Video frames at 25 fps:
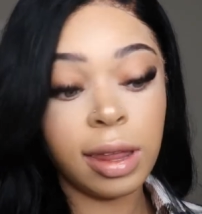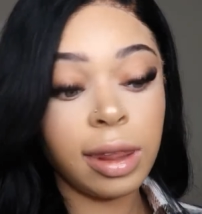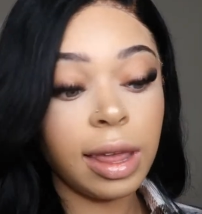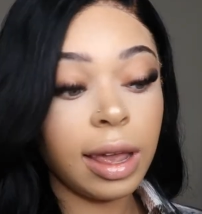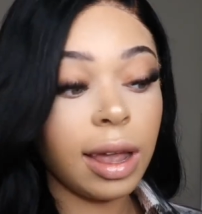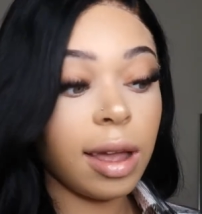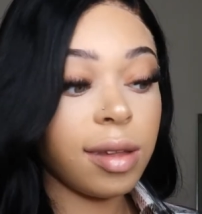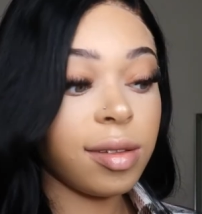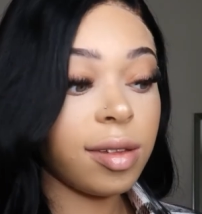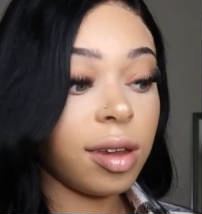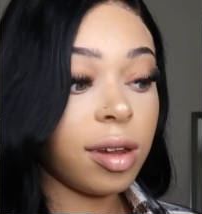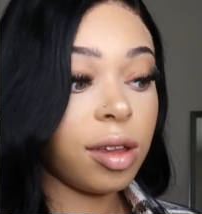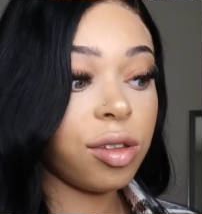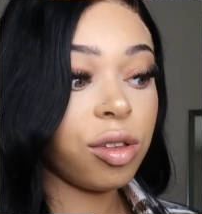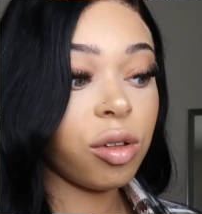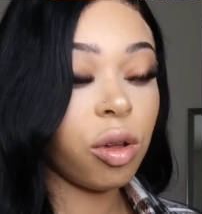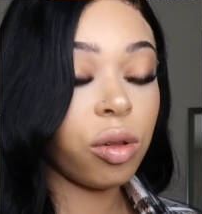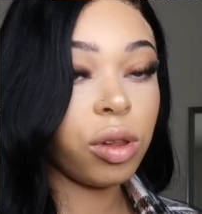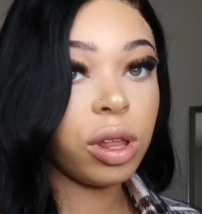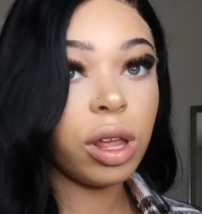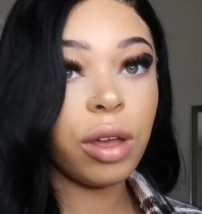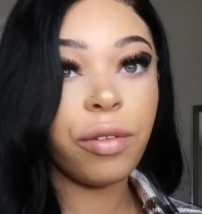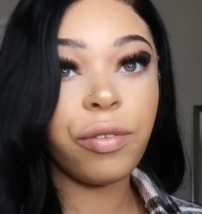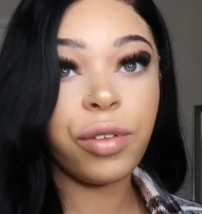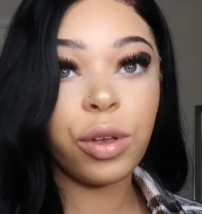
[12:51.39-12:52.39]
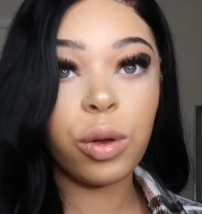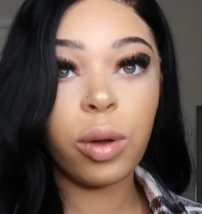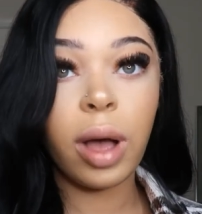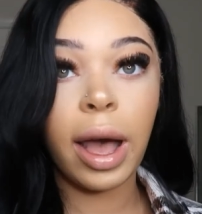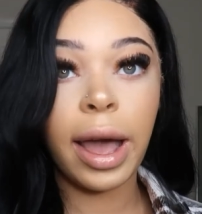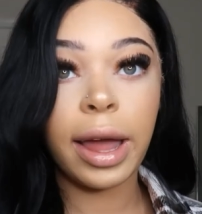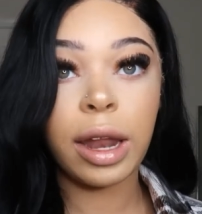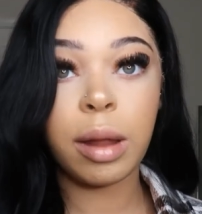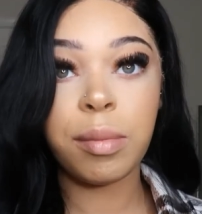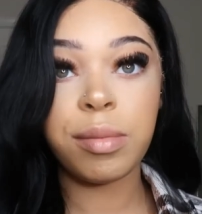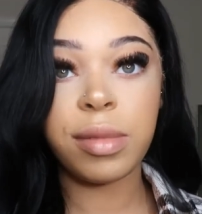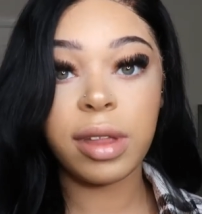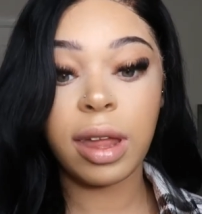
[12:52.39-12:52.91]
And like I said, it's only a few
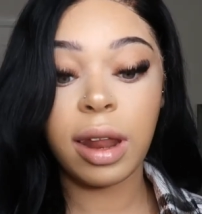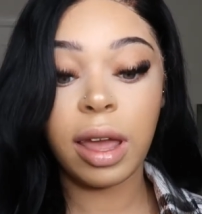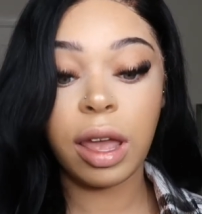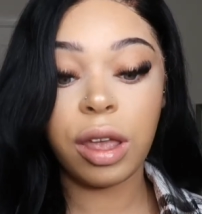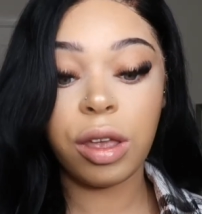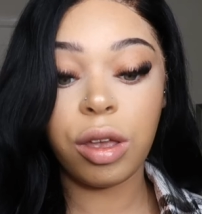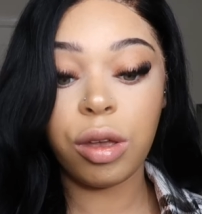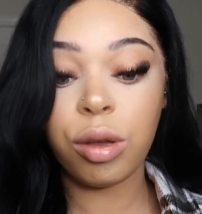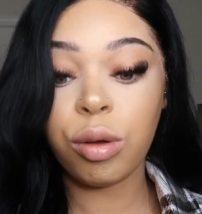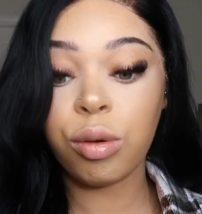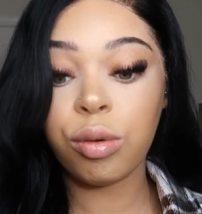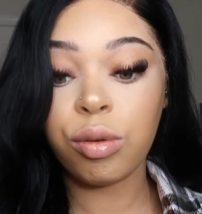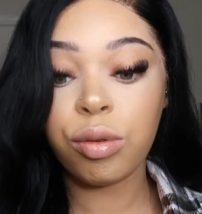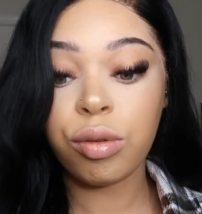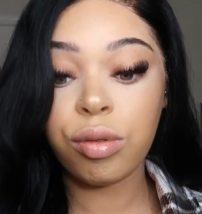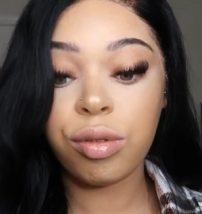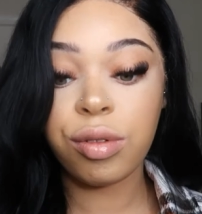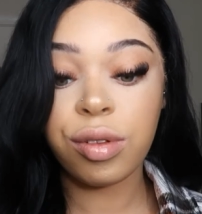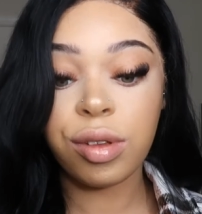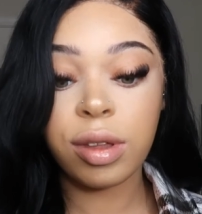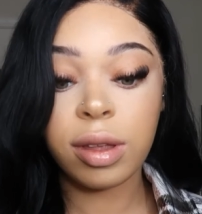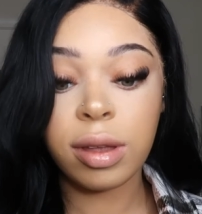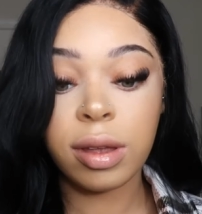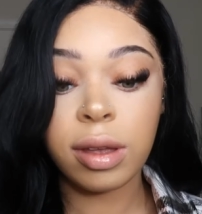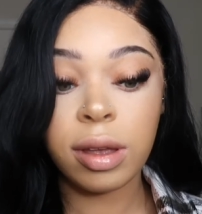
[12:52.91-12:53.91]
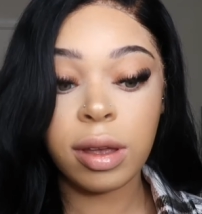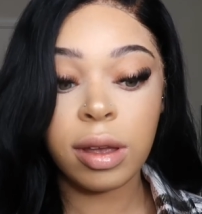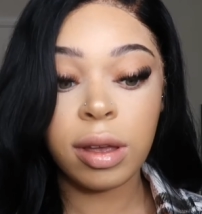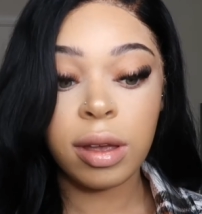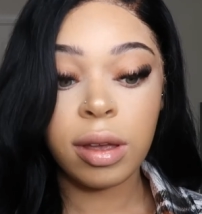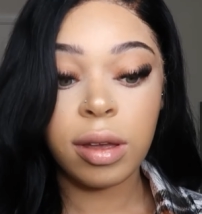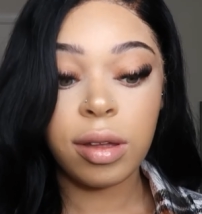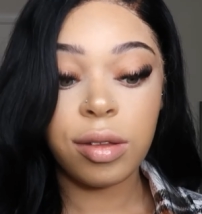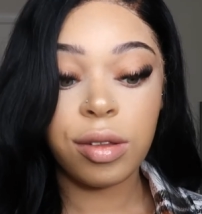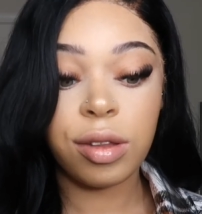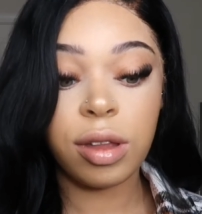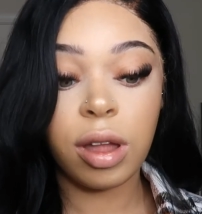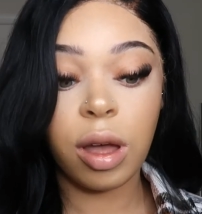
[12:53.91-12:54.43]
items that I used,
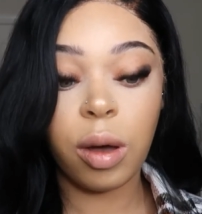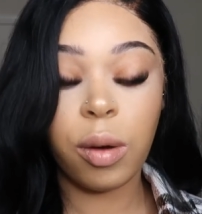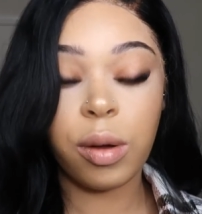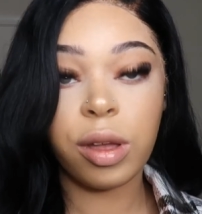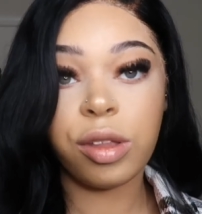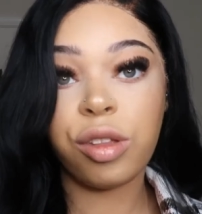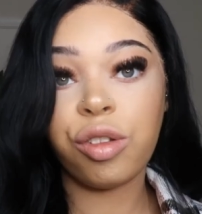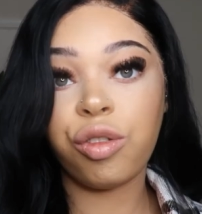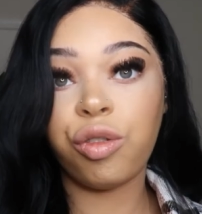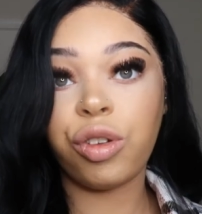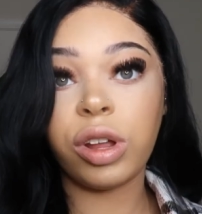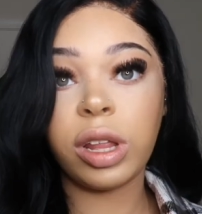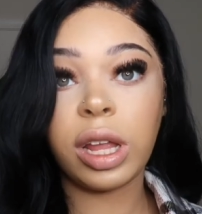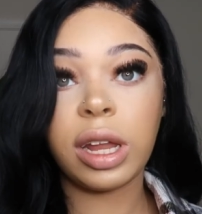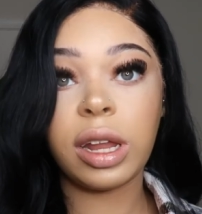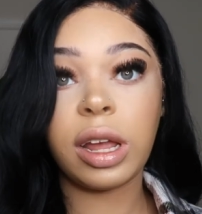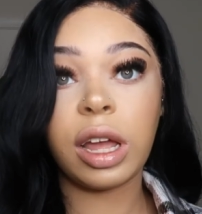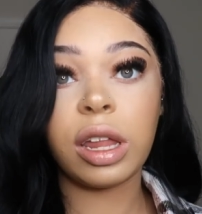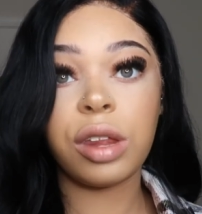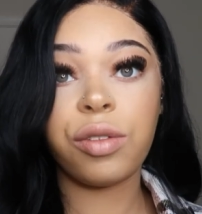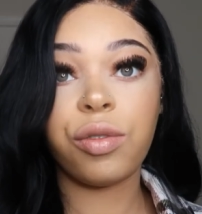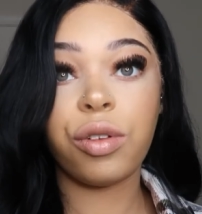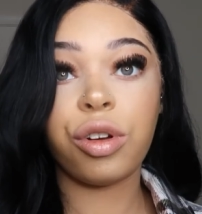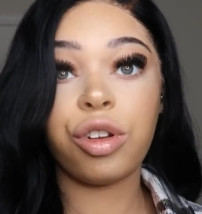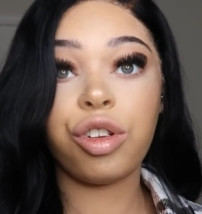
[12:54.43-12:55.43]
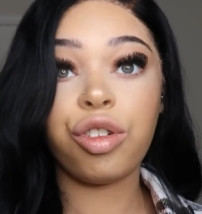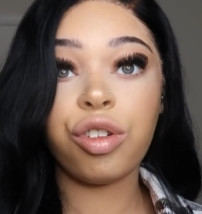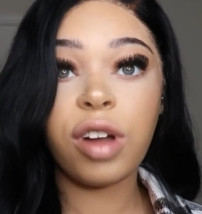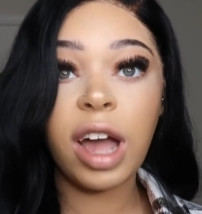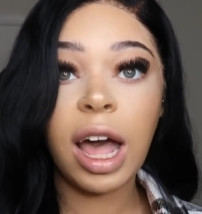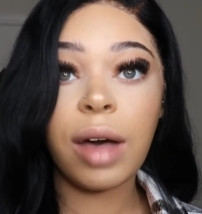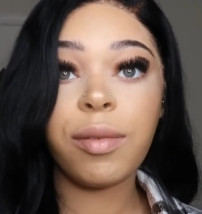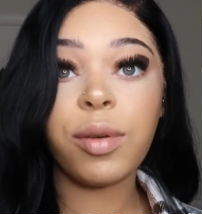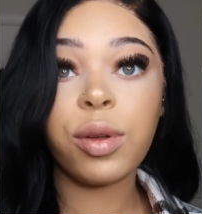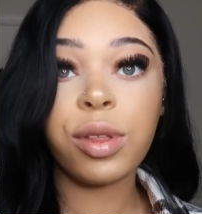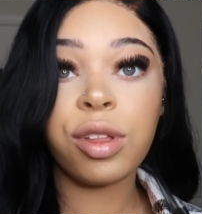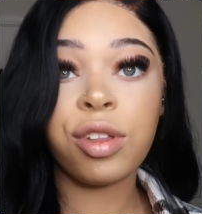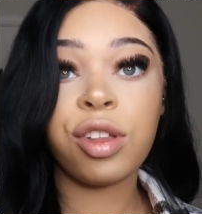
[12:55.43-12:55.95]
so it's really nice for
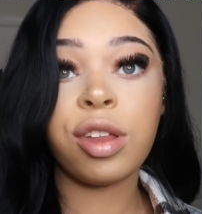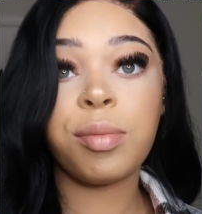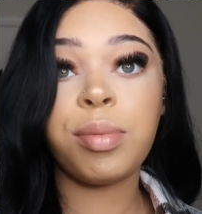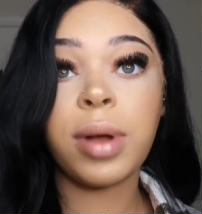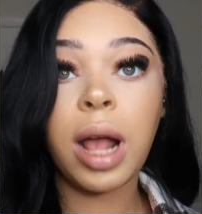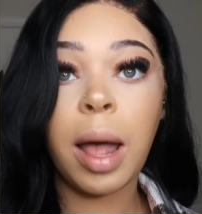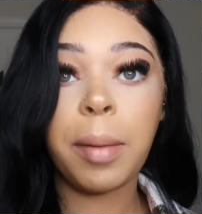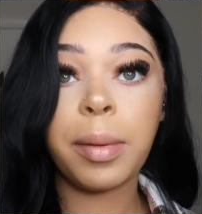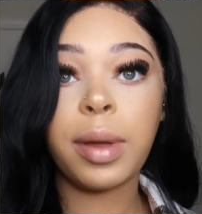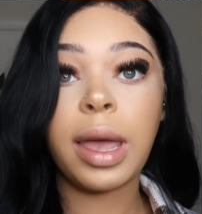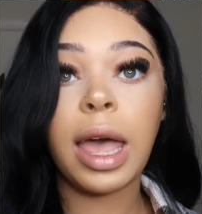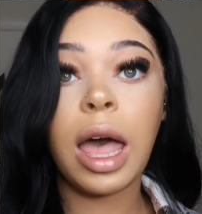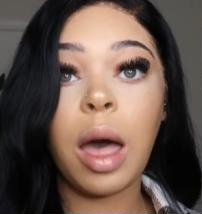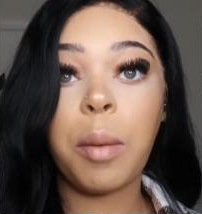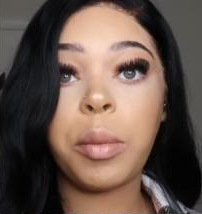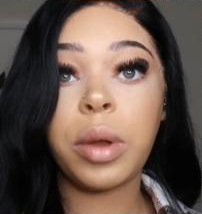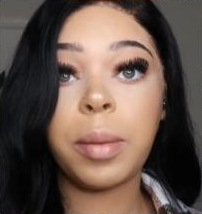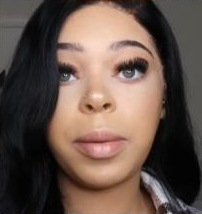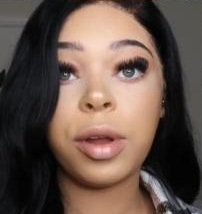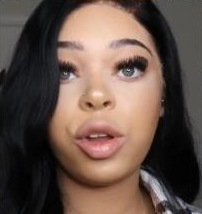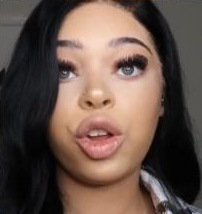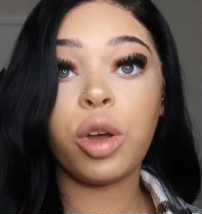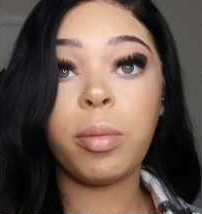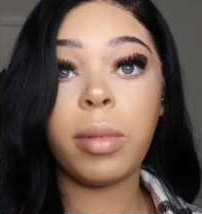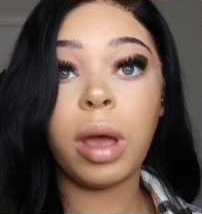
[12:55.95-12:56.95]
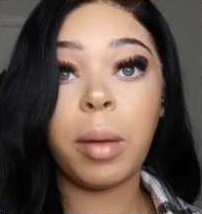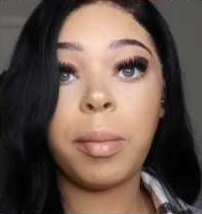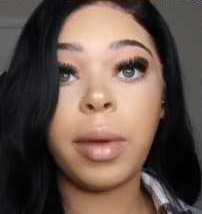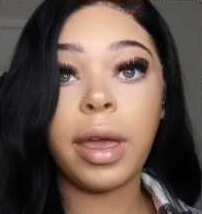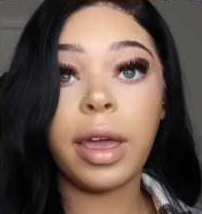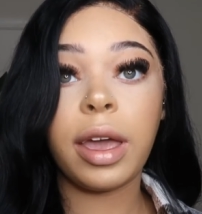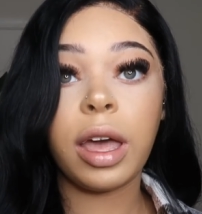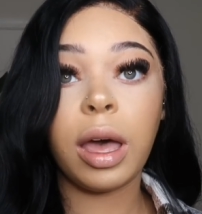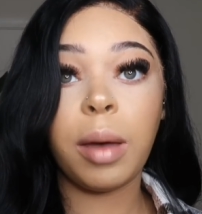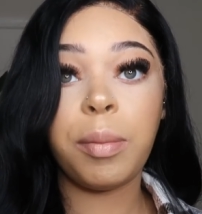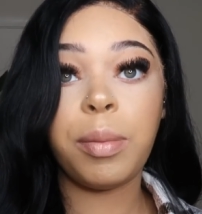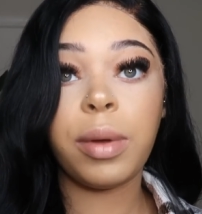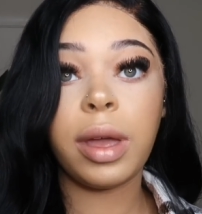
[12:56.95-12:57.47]
travel. This is probably how I'm gonna be doing my
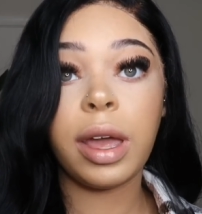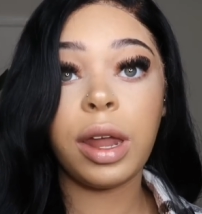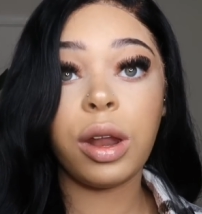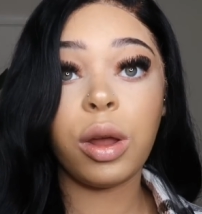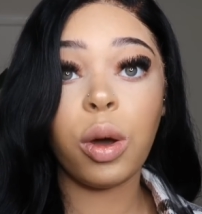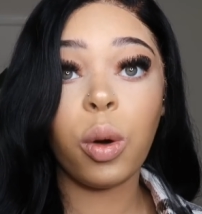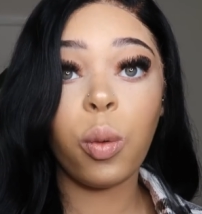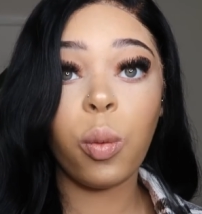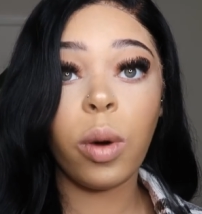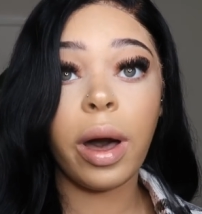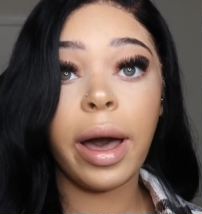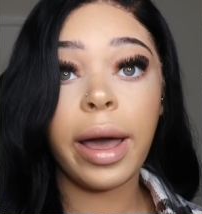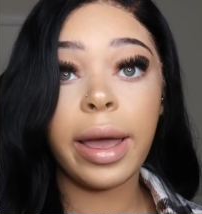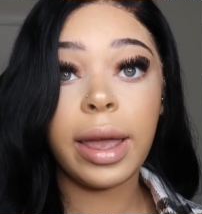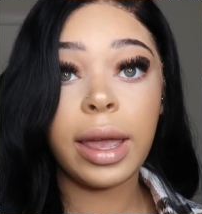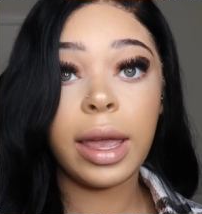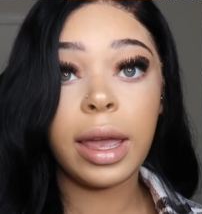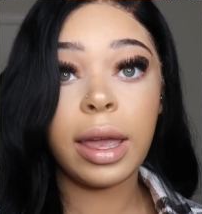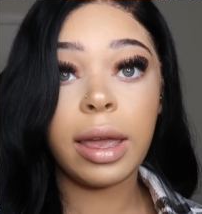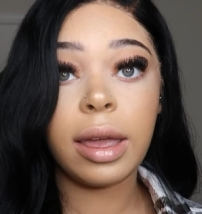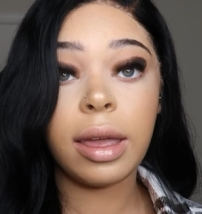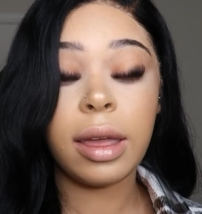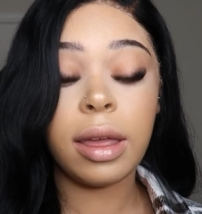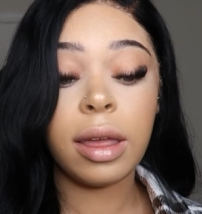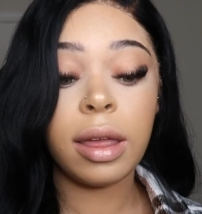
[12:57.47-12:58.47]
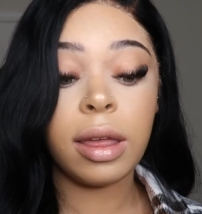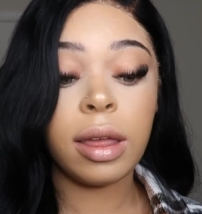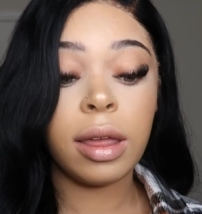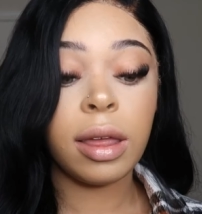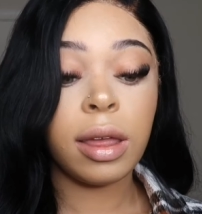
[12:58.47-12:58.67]
makeup in Hawaii.